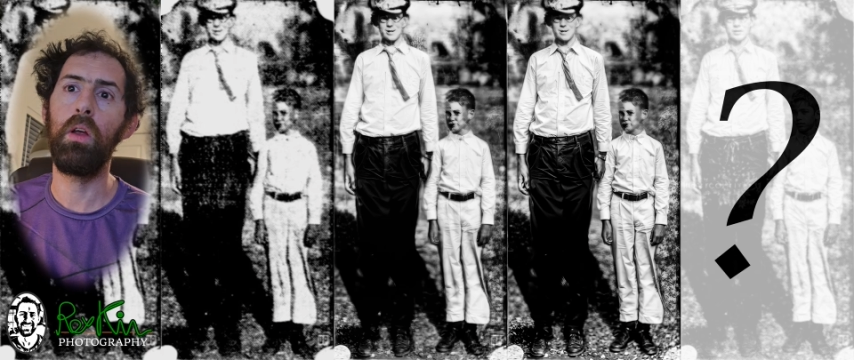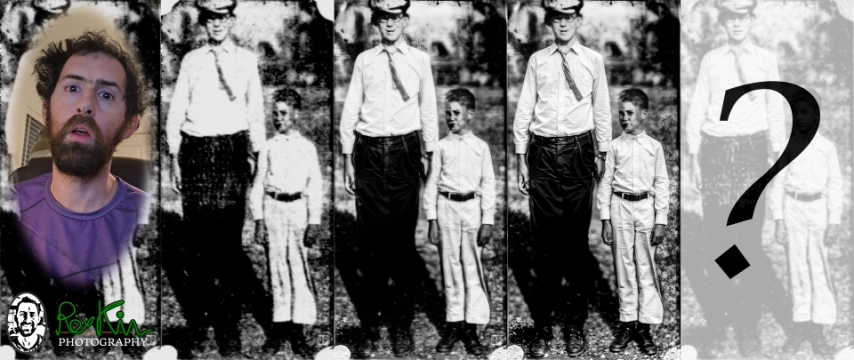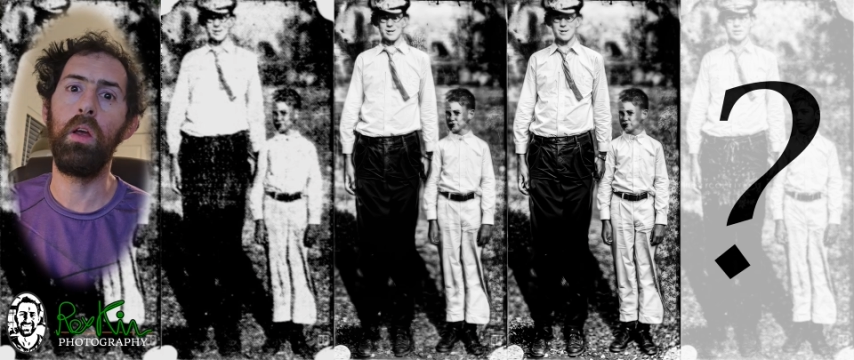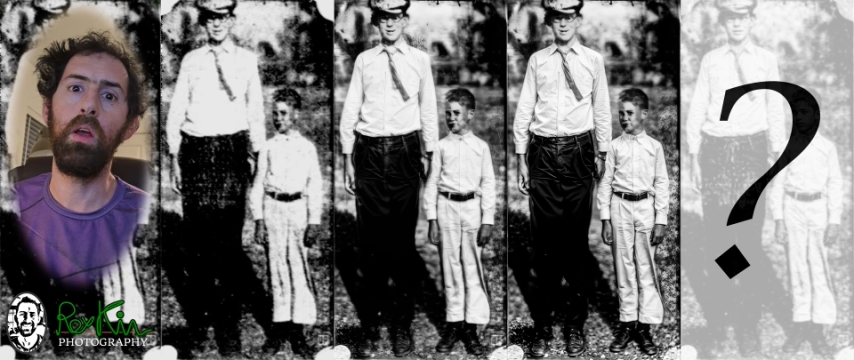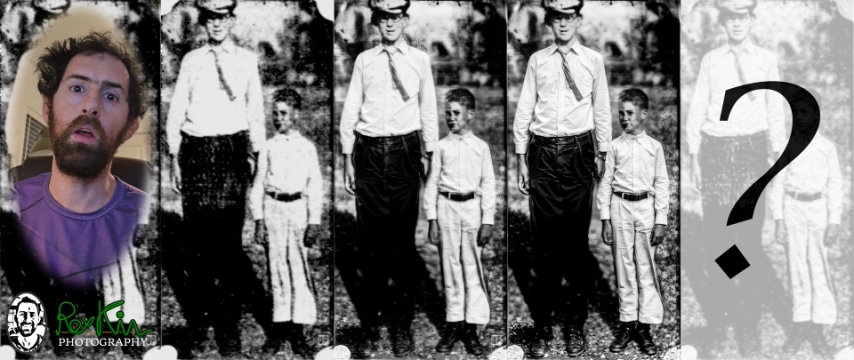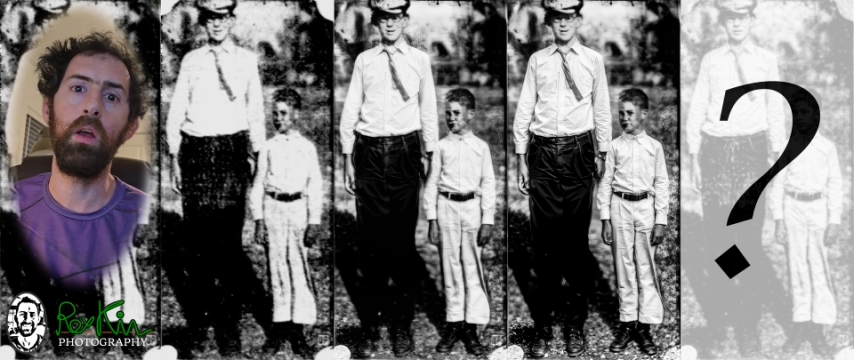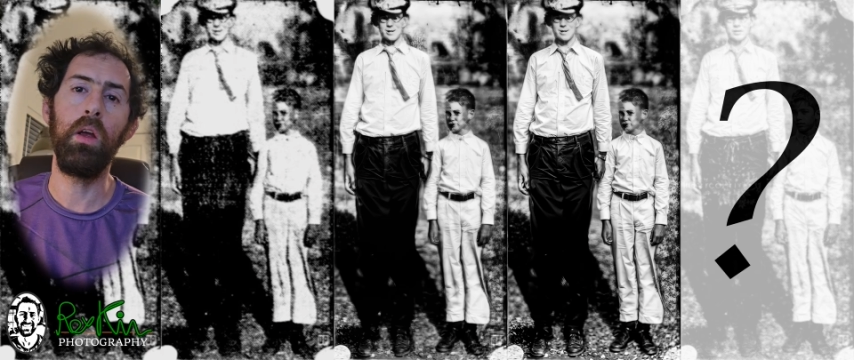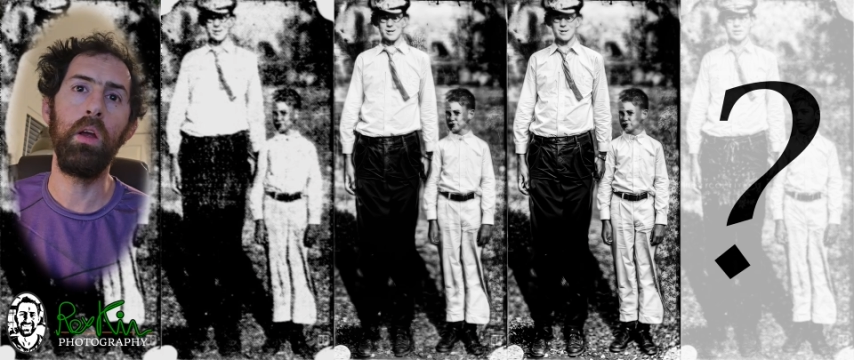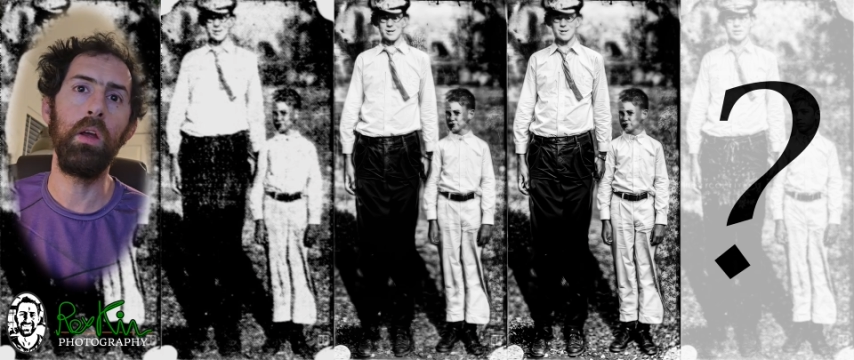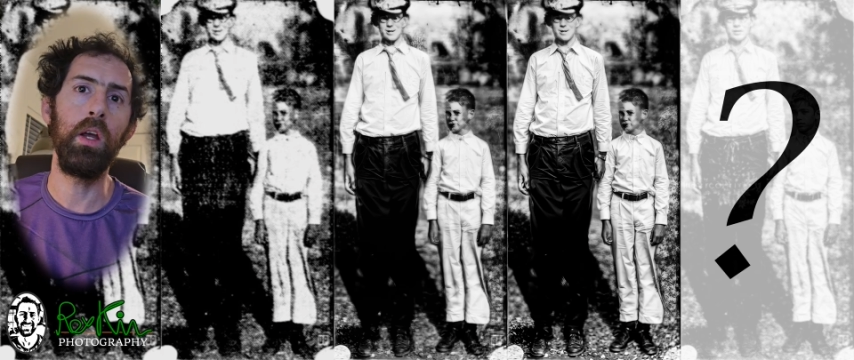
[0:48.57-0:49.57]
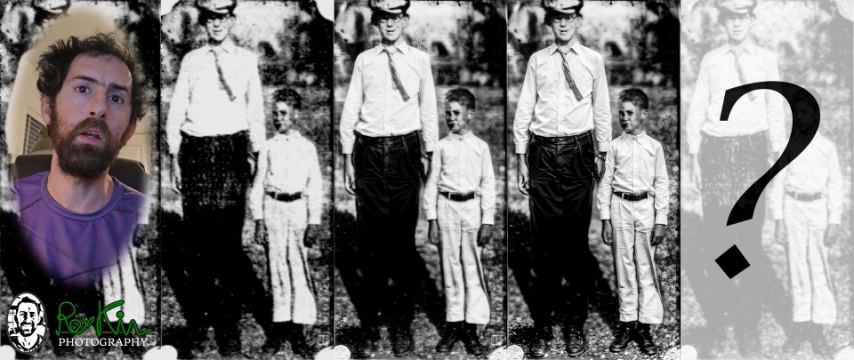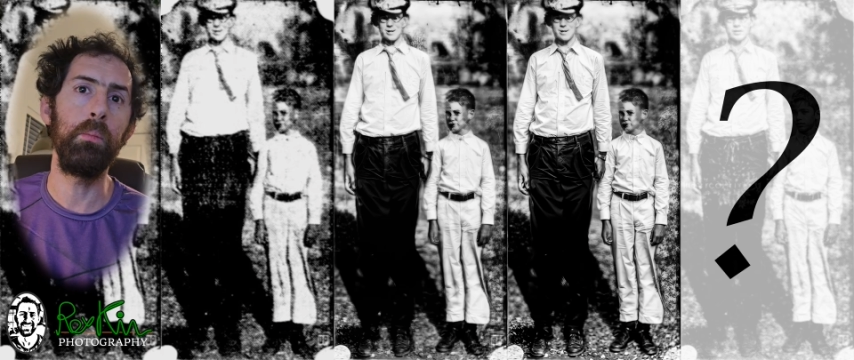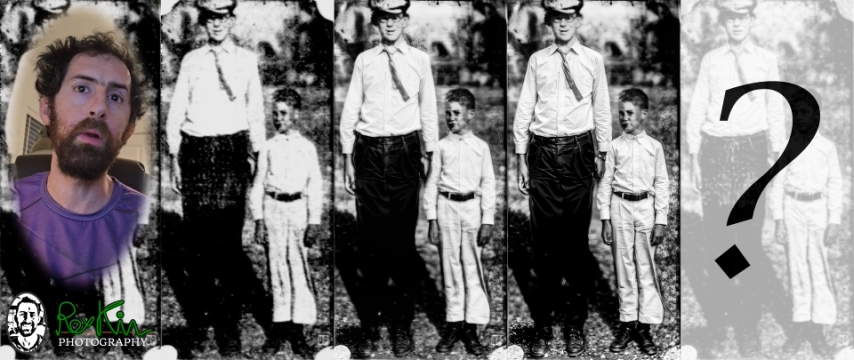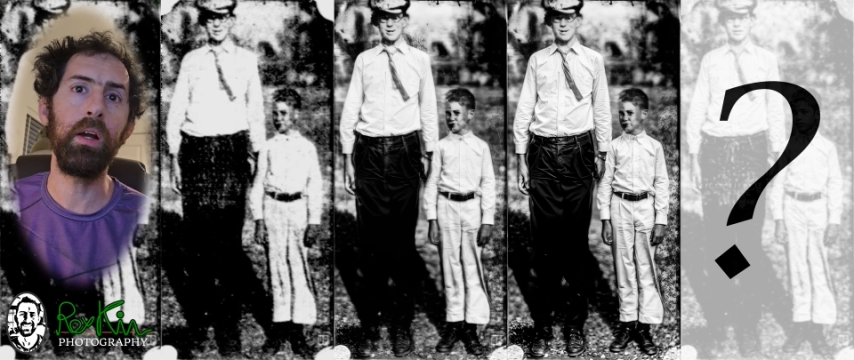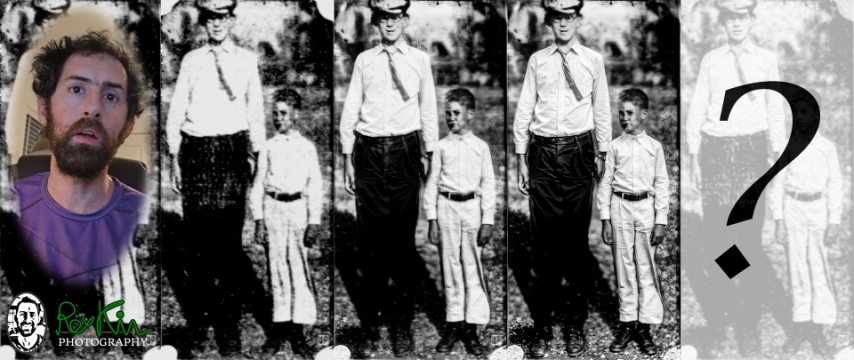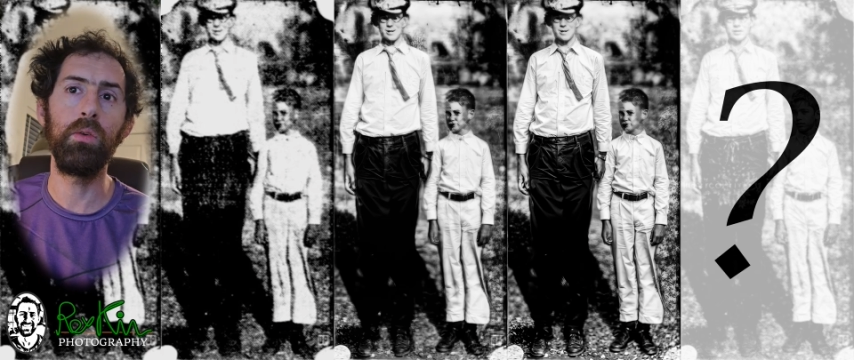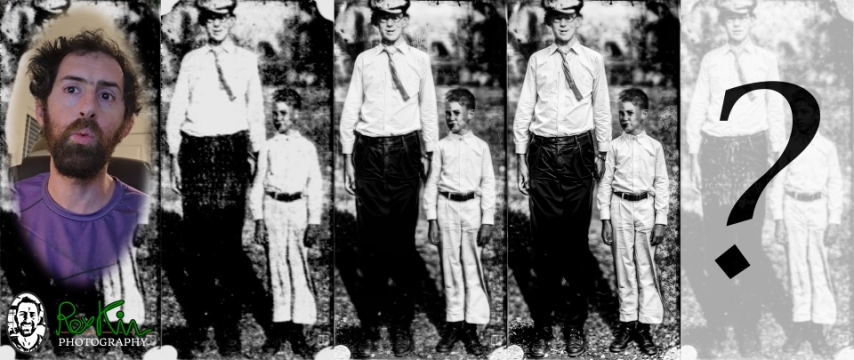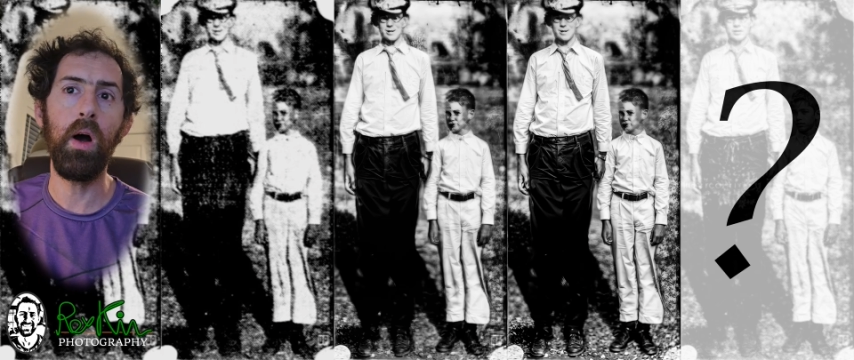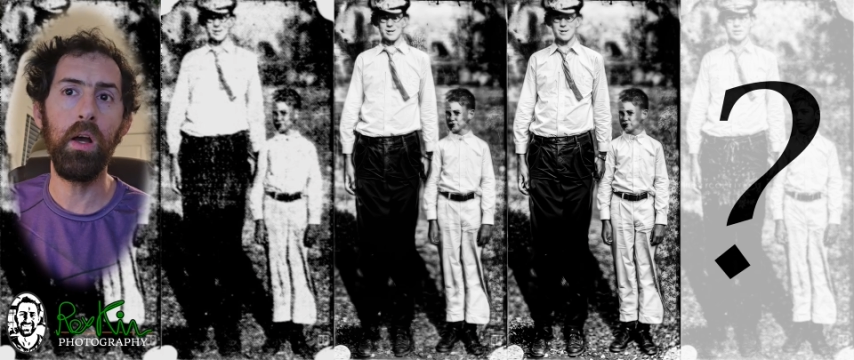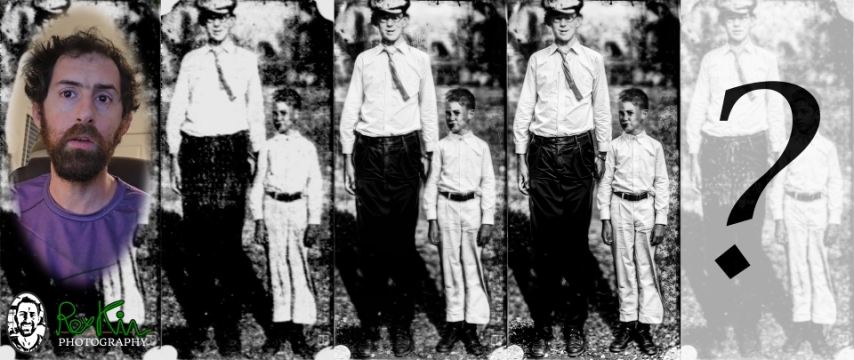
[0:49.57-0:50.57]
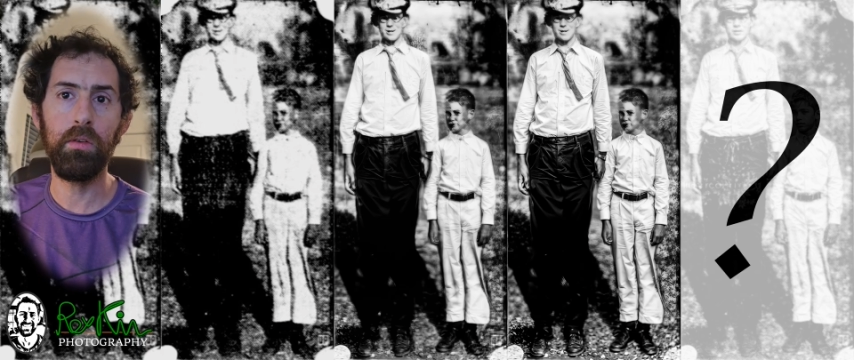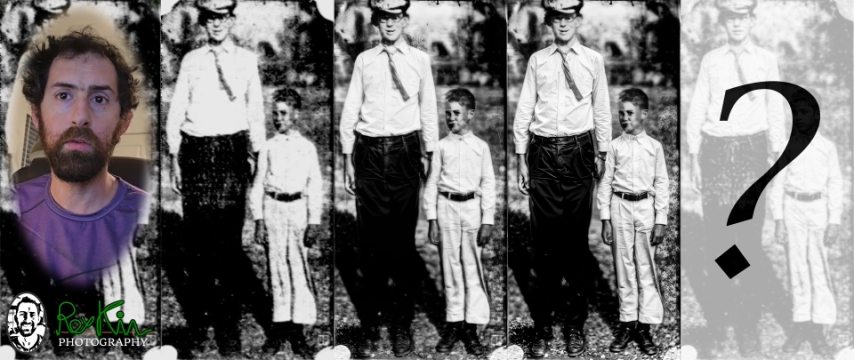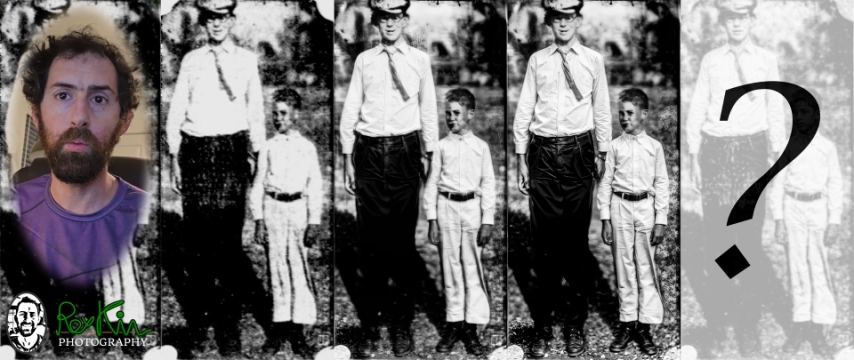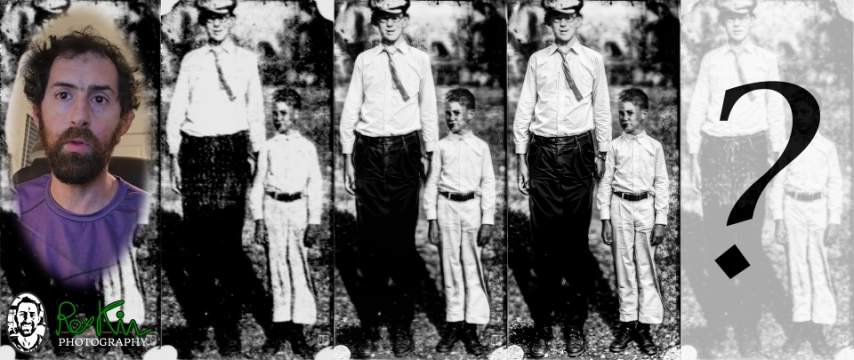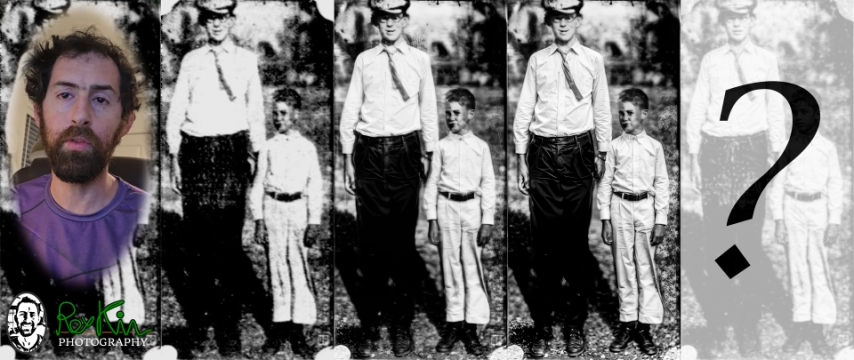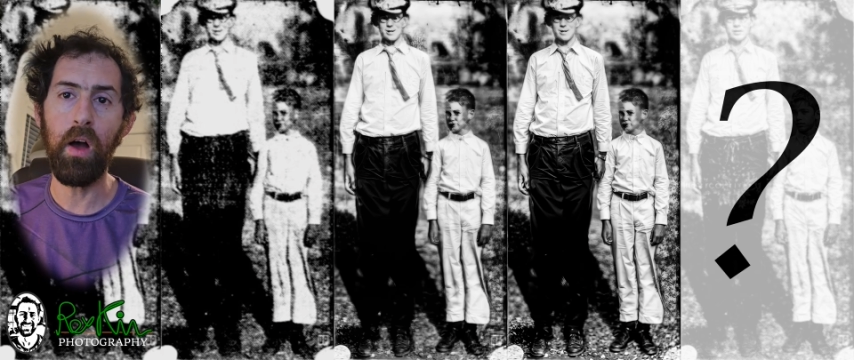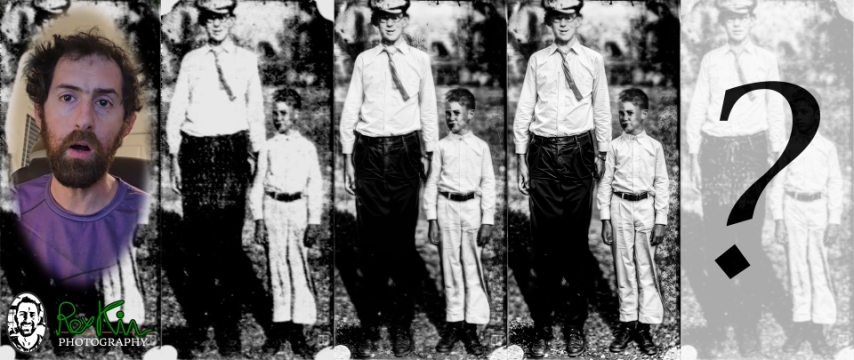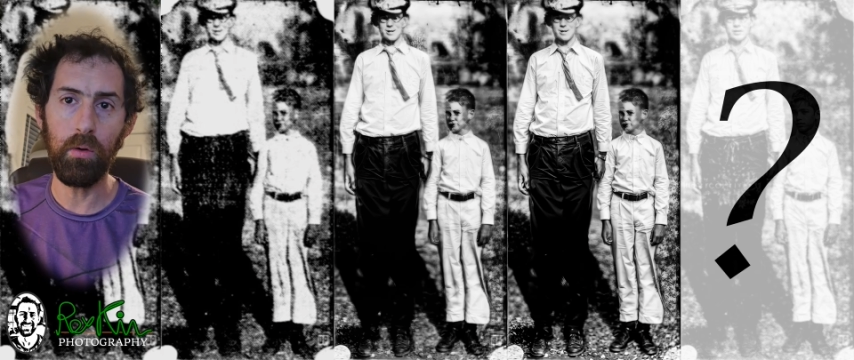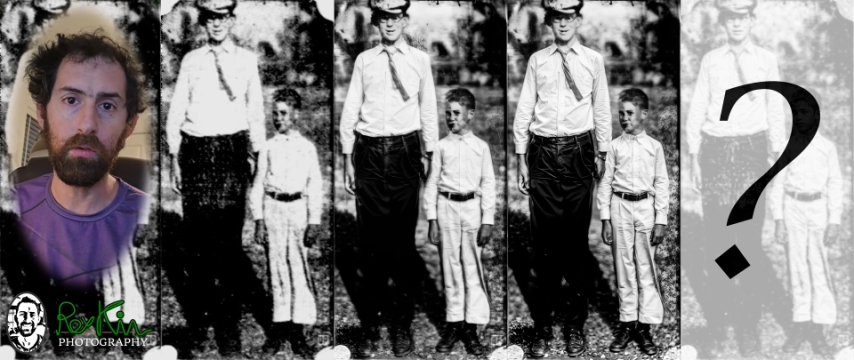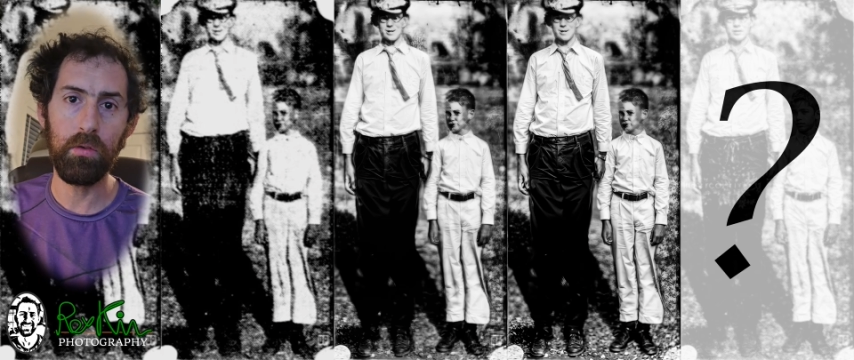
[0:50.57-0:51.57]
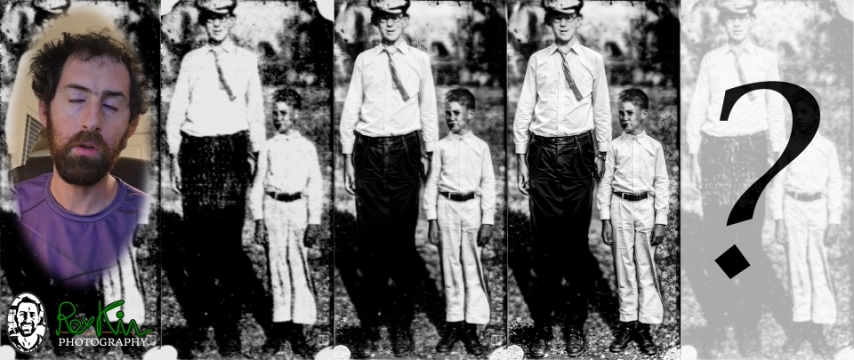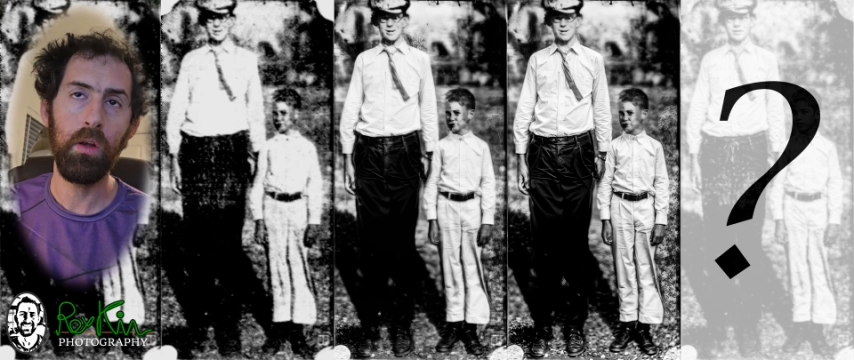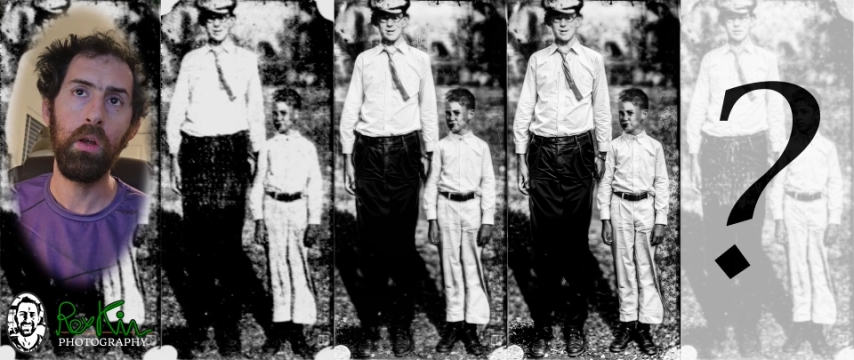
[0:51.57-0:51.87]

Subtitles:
in black and white without